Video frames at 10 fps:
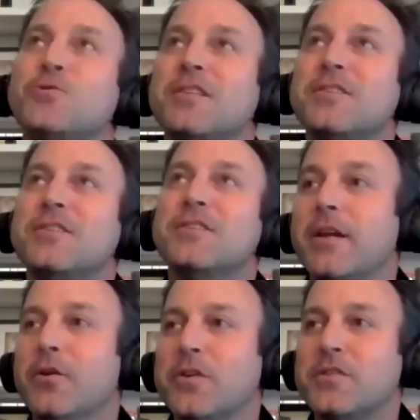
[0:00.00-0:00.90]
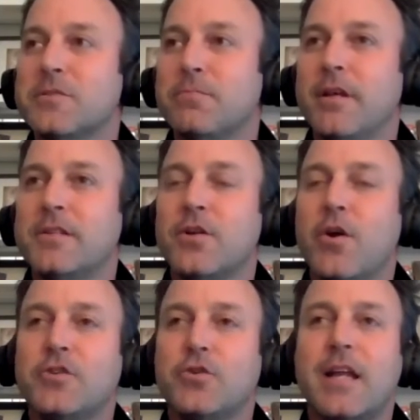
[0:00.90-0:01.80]
used the term ignorance is bliss.
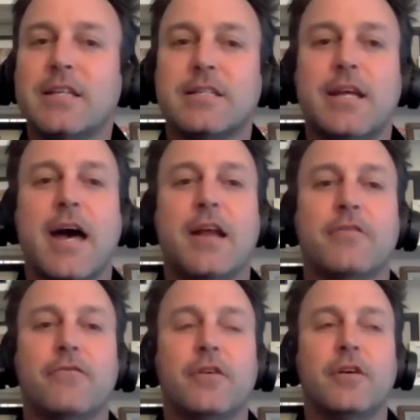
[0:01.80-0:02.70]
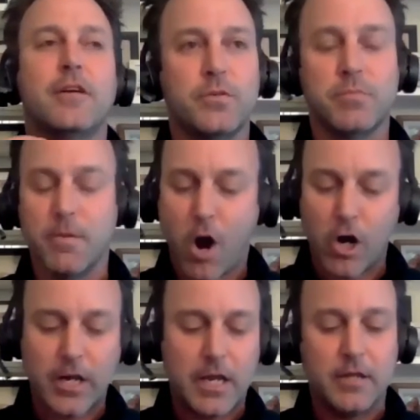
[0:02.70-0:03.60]
I try to stay out of the
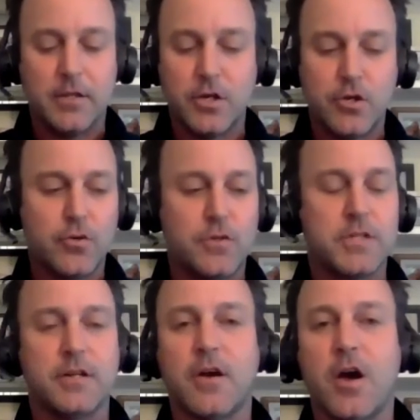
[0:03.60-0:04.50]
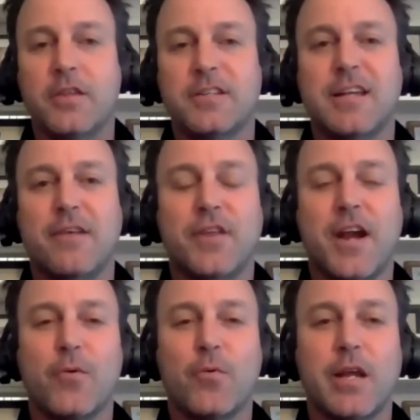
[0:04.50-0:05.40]
marketing, the news, and all the stuff
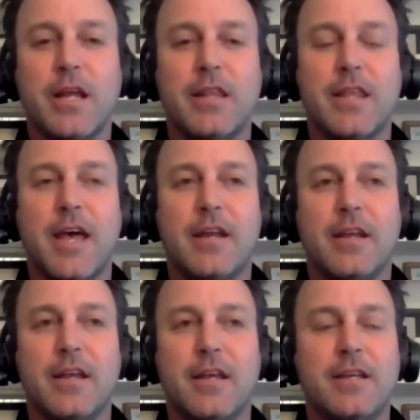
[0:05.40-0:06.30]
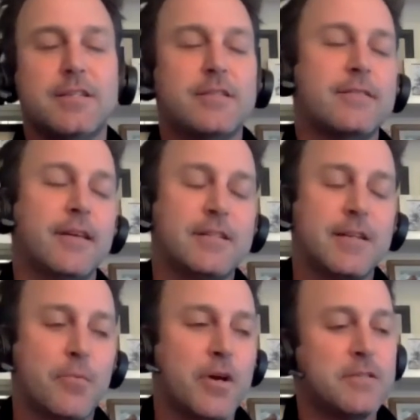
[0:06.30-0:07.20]
that I read that is in
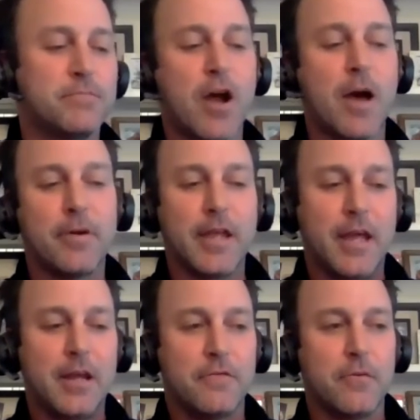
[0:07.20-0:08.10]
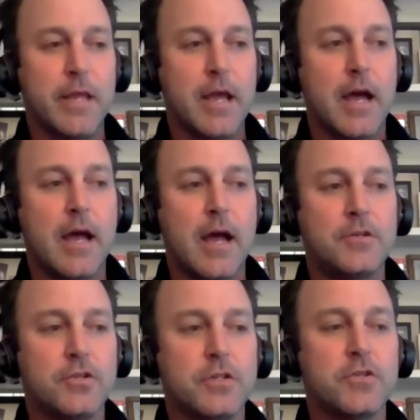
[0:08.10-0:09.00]
some ways propaganda for me.
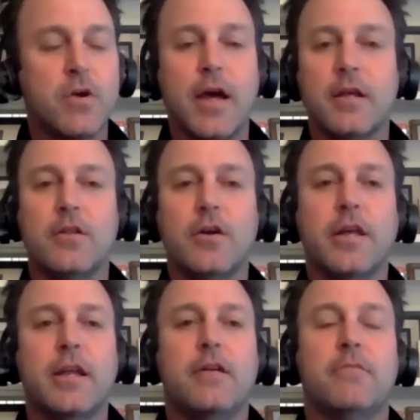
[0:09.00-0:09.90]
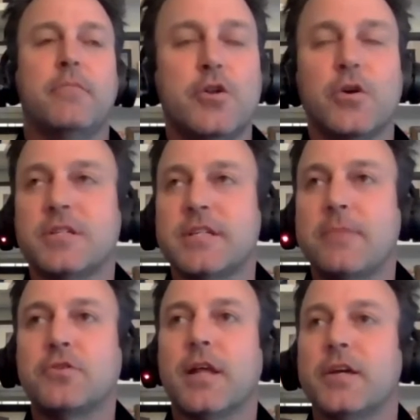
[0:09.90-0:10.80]
I just try to look at it,
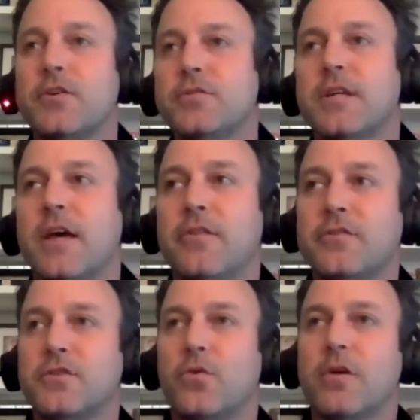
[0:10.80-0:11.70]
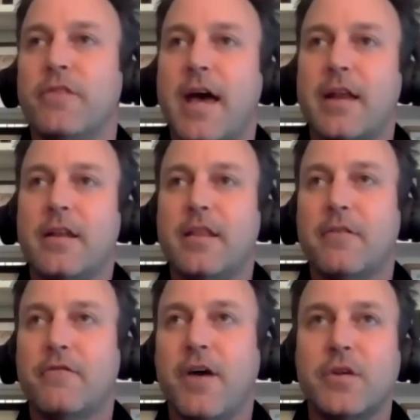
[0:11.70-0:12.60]
conceptually, like you said. There's sort of
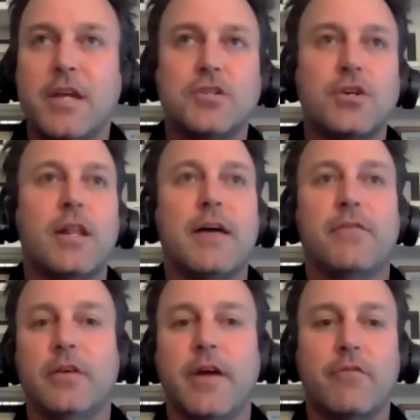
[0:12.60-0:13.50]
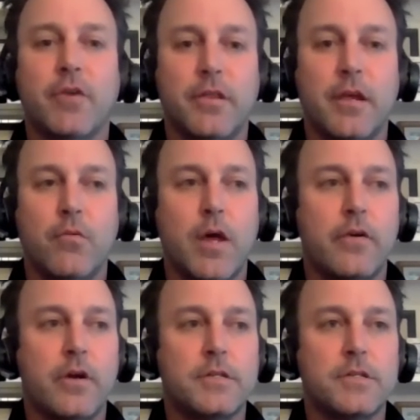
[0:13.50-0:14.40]
that foundational level of everything,
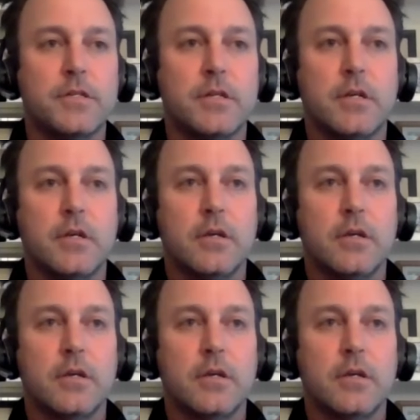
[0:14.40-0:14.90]
whether it's,